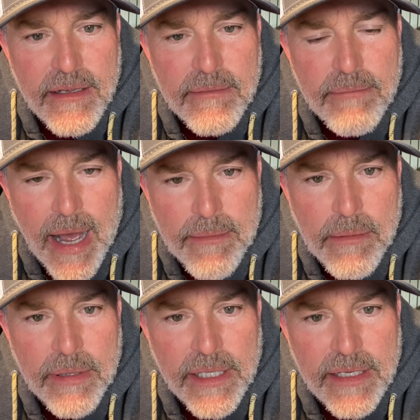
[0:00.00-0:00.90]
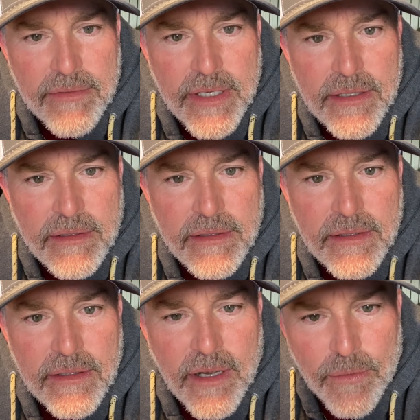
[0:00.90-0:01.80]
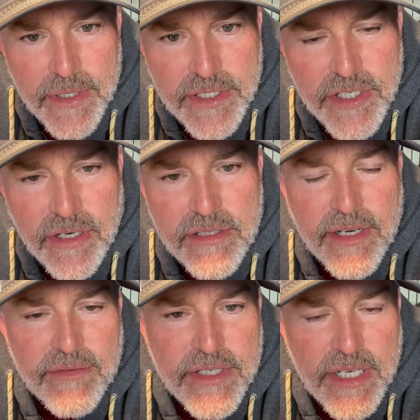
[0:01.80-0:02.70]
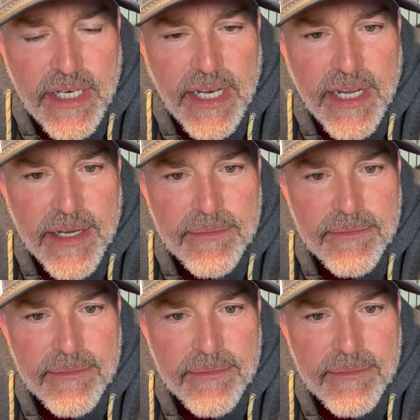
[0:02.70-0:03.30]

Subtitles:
Bible-believing, going to church every Sunday,